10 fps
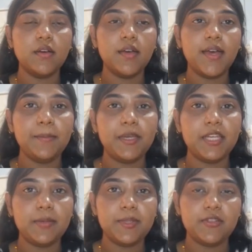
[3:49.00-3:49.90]
Hi, my
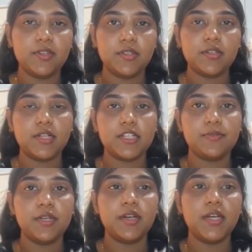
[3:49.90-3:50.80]
name is Rachel
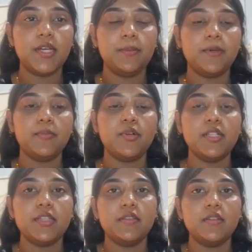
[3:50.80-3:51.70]
Kashmira, anak
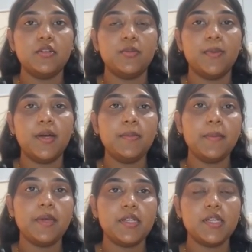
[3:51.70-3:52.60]
perempuan Senvil Kumar.
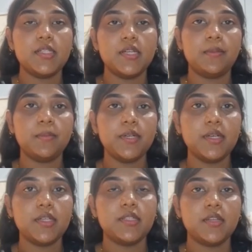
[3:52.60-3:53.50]
My matrix number
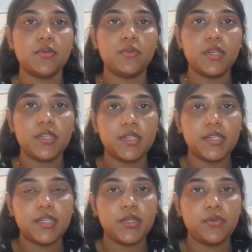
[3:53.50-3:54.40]
is
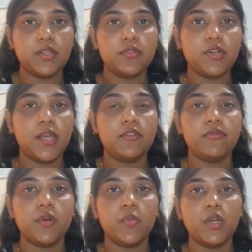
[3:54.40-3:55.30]

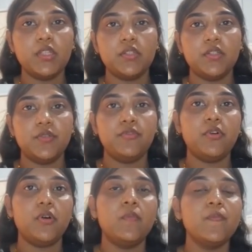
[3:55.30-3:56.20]

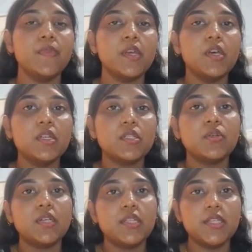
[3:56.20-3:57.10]
01DDT23F1134.
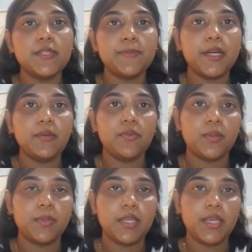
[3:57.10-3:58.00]
So in this part,
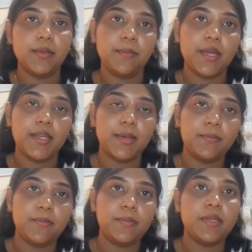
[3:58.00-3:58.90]
we begin by
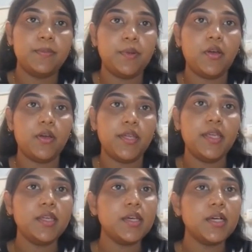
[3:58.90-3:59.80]

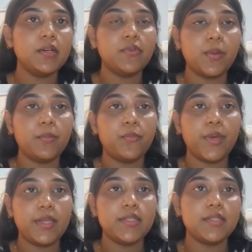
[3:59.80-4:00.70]
deploying a
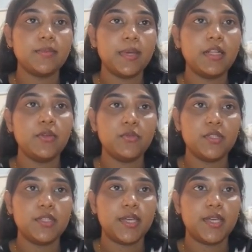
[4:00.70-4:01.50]
web-based mail user